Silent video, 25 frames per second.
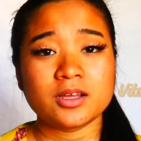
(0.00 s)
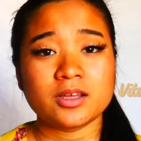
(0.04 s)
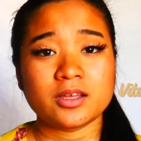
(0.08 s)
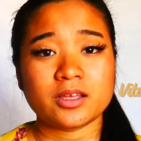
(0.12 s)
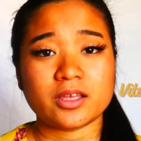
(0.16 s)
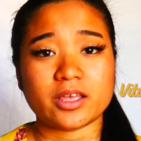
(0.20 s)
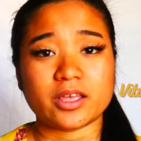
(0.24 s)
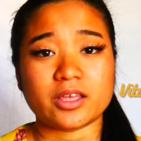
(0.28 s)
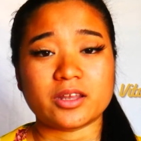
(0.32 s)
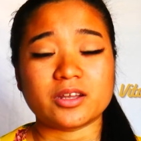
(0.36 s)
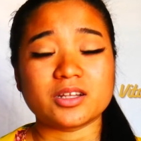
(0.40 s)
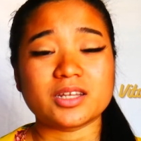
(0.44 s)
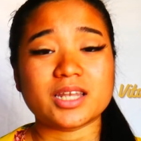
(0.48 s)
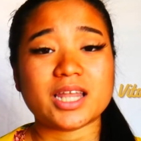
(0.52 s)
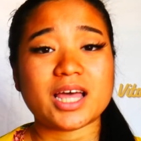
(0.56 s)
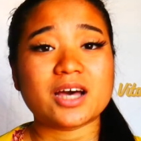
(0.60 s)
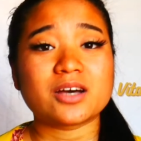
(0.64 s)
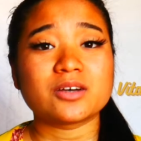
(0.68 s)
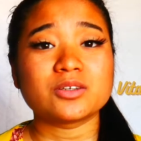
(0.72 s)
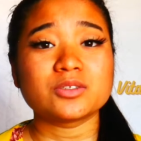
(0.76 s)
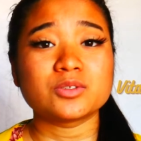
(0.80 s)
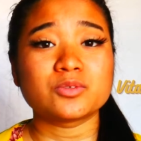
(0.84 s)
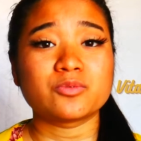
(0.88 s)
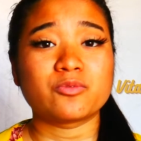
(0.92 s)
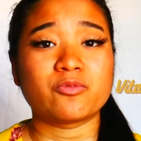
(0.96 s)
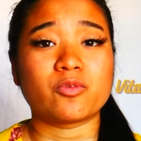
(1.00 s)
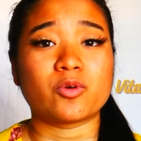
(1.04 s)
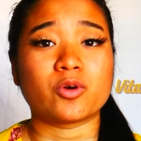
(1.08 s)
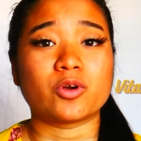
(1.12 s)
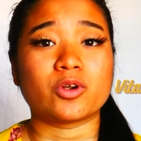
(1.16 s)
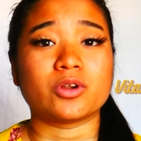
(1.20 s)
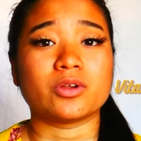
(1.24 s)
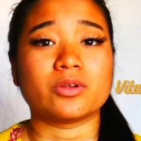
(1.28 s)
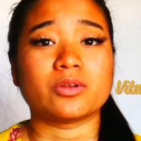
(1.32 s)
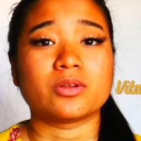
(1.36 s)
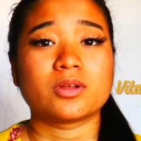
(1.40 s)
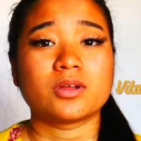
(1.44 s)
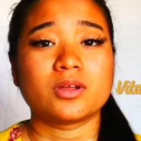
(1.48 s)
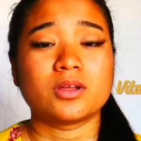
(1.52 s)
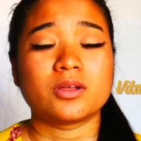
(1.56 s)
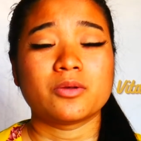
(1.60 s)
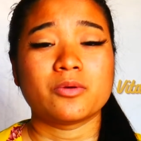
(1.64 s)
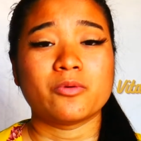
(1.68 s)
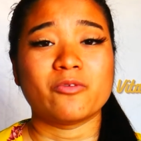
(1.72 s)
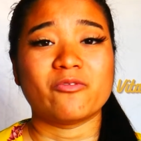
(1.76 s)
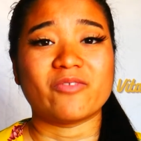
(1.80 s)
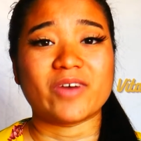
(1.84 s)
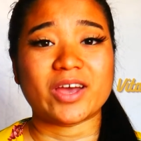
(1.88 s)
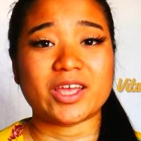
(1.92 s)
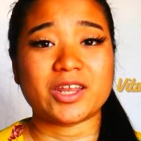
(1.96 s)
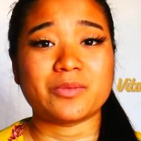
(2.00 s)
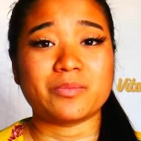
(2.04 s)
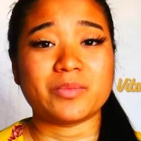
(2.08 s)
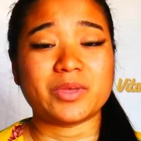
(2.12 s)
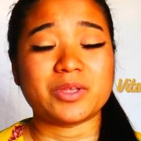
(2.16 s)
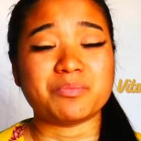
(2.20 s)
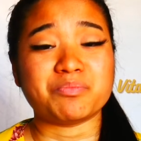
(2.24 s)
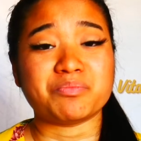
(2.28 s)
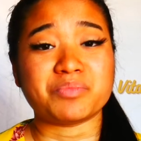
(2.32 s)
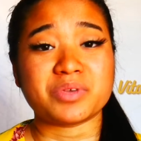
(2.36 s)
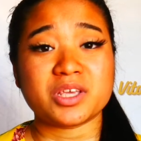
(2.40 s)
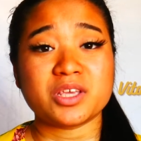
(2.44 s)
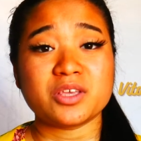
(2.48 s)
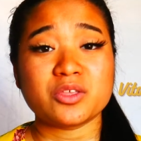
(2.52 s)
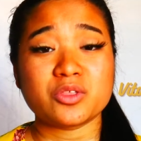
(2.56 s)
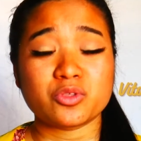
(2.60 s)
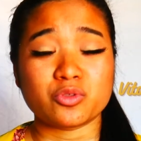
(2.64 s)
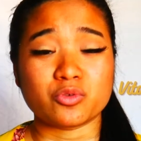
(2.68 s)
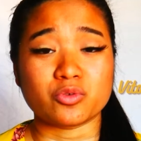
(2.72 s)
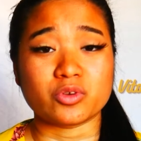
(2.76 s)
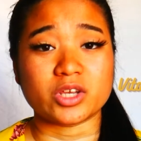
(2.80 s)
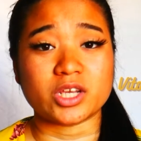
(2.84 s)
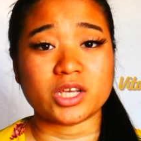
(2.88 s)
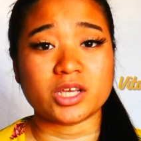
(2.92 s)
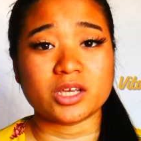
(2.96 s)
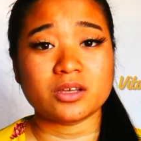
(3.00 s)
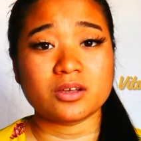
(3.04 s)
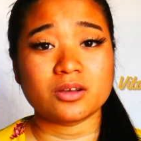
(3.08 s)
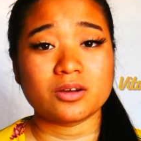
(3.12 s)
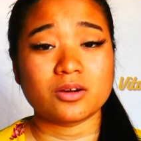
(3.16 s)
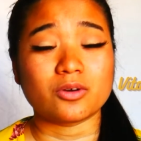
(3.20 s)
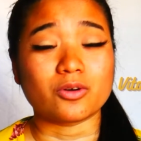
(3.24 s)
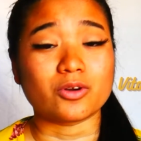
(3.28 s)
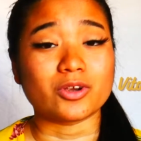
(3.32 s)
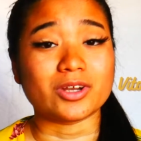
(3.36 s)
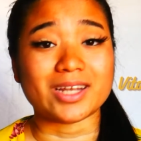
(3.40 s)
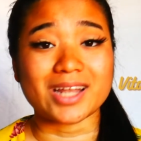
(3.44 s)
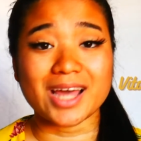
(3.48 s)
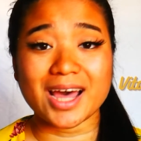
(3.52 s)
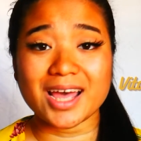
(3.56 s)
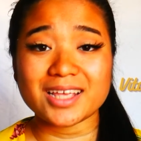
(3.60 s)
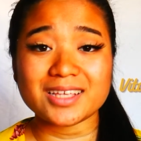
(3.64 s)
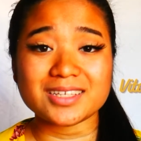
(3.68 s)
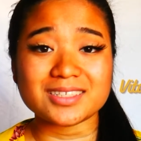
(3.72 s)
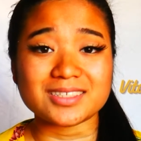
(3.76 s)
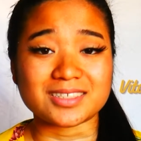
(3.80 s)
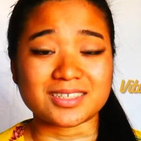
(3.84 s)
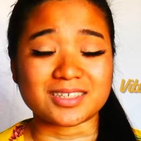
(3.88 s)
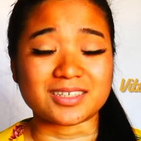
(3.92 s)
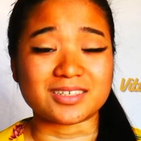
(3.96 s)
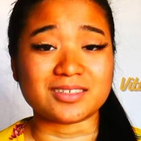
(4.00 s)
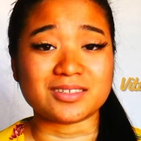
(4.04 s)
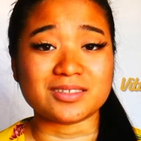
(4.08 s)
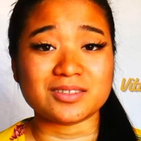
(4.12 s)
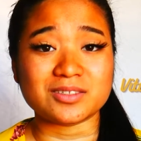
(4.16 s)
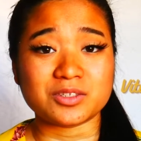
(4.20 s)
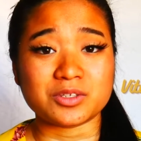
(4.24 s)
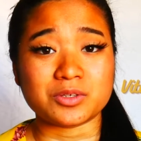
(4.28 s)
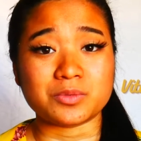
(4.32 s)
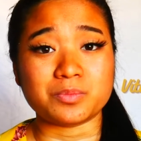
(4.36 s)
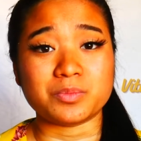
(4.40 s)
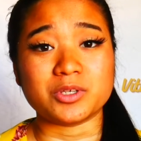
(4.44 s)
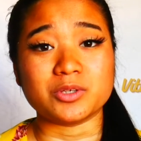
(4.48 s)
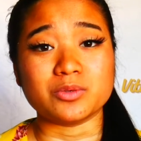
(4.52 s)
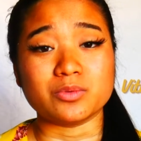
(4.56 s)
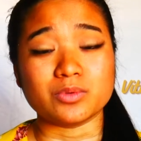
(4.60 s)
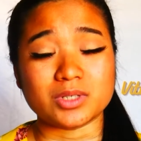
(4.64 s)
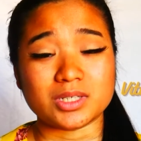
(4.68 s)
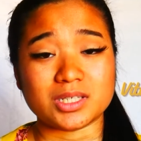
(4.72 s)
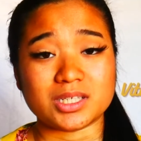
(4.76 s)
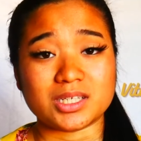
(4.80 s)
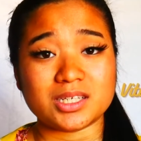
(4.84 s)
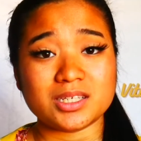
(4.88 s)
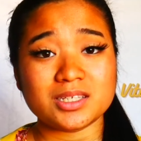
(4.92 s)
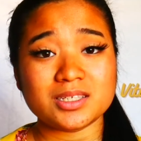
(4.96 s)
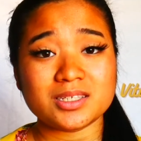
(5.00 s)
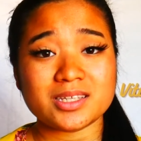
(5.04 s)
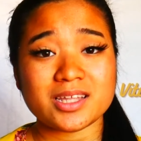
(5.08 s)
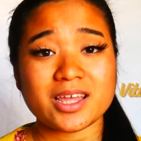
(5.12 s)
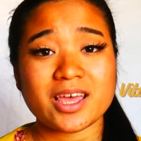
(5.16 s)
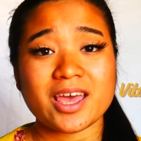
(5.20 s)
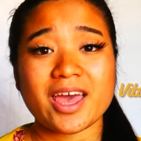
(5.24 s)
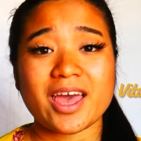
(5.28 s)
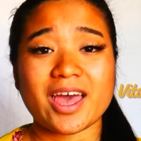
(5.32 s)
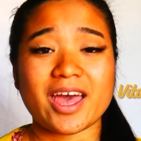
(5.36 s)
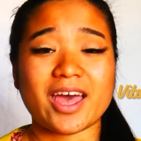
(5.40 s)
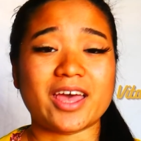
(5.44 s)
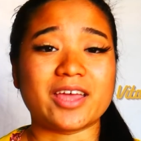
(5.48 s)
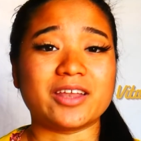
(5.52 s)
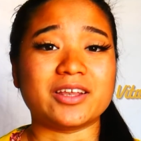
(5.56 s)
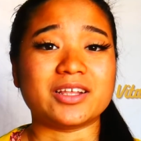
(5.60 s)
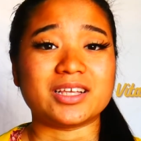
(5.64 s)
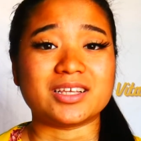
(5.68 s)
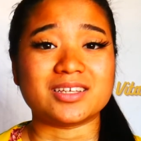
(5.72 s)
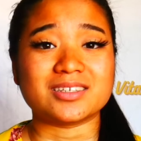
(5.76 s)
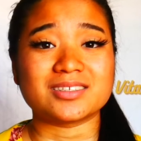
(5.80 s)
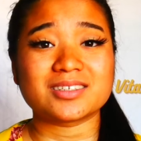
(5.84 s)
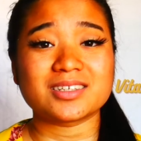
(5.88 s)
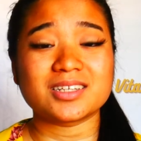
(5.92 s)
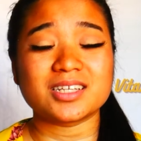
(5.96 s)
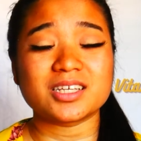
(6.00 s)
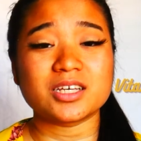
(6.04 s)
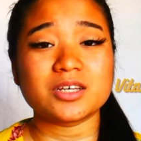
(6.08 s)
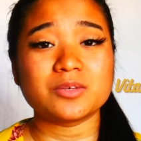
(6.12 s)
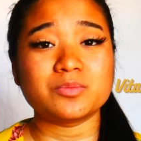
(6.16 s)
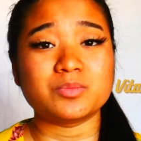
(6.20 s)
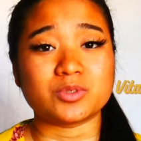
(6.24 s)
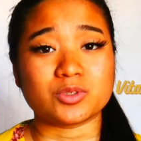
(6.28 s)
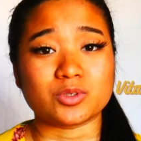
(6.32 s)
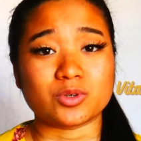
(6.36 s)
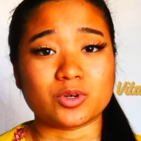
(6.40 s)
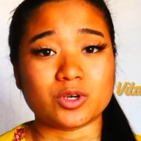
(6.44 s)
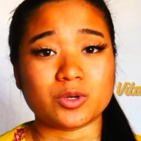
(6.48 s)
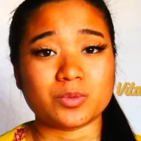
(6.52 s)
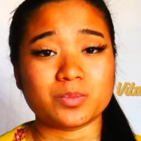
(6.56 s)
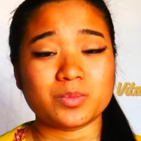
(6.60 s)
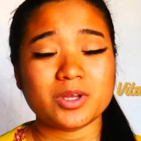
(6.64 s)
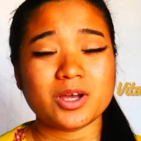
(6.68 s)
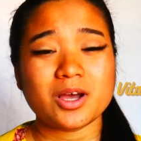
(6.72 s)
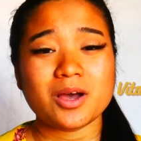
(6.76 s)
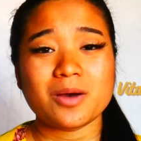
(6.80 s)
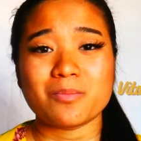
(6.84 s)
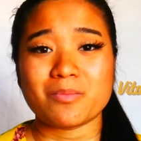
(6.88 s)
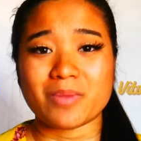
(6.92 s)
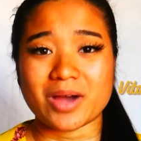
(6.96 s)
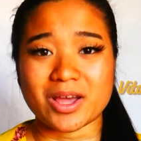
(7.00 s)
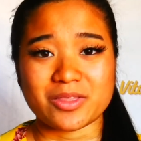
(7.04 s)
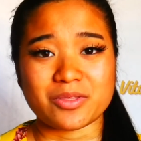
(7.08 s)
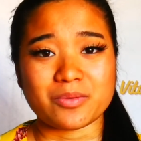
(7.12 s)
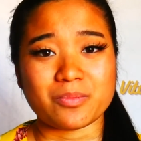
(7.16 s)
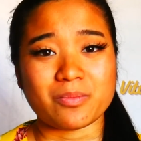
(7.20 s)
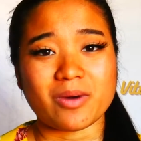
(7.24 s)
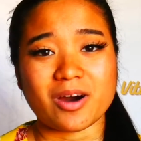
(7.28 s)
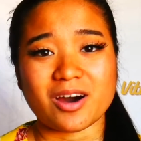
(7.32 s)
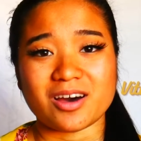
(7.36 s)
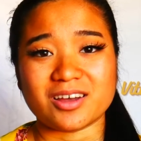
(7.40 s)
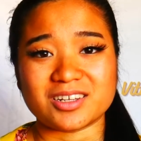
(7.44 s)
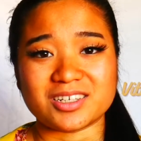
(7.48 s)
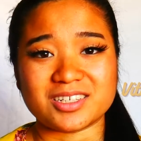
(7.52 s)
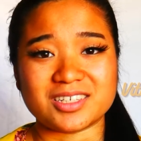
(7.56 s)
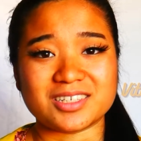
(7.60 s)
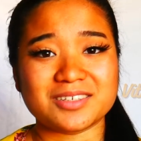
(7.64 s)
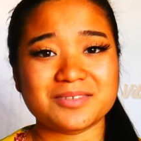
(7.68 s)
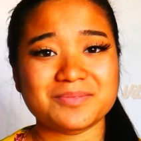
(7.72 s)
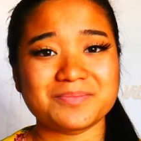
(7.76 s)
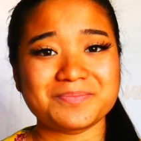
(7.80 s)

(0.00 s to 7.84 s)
it allows for vitamin B3 or niacin to be released and easily absorbed by the body.